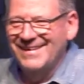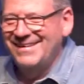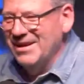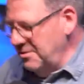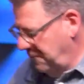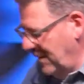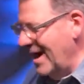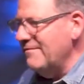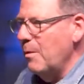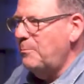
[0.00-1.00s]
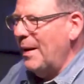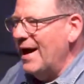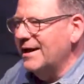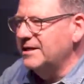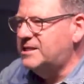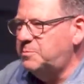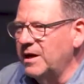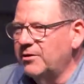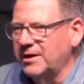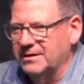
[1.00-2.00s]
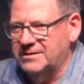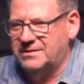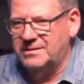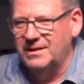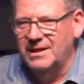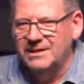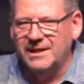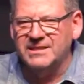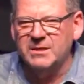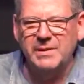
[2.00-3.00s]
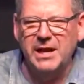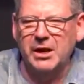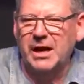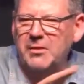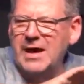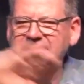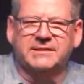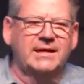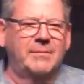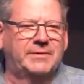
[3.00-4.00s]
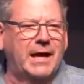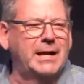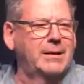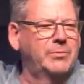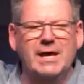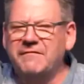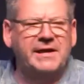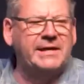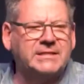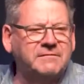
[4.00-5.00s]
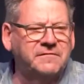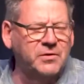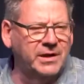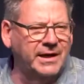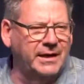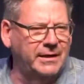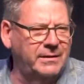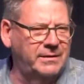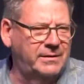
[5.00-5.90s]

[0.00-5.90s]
you know, if we have a bad experience, doesn't mean I go, that's it, I'm done, I'm never eating food again.